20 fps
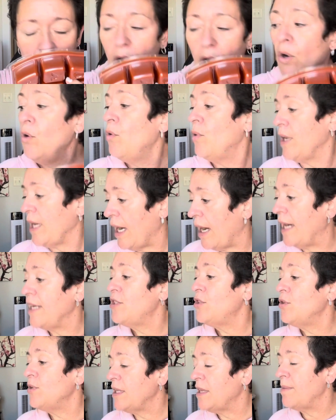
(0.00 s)
Oh yeah, I
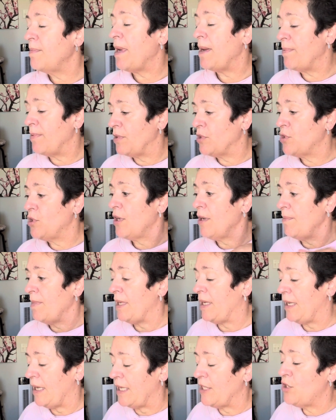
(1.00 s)
do get the maple. It took a
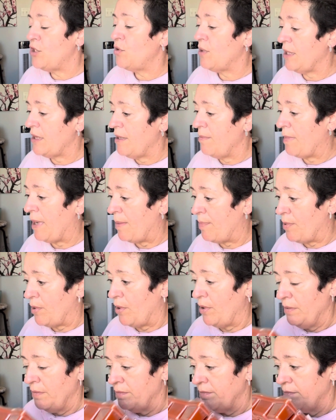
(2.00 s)
minute. I do get the
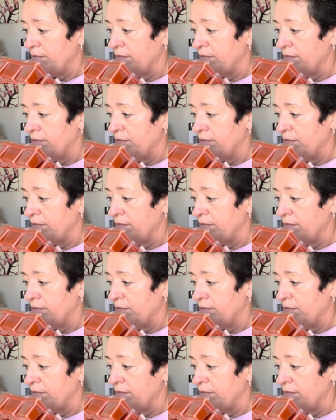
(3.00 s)
maple